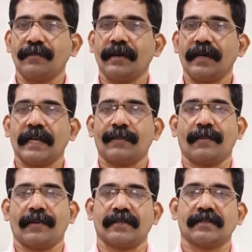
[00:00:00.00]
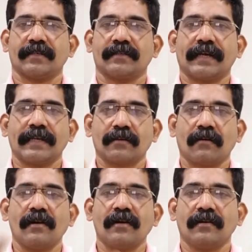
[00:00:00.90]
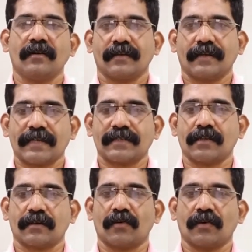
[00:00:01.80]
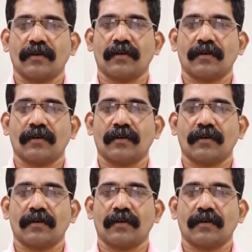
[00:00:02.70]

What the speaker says: immediate payments. That is called cash discount.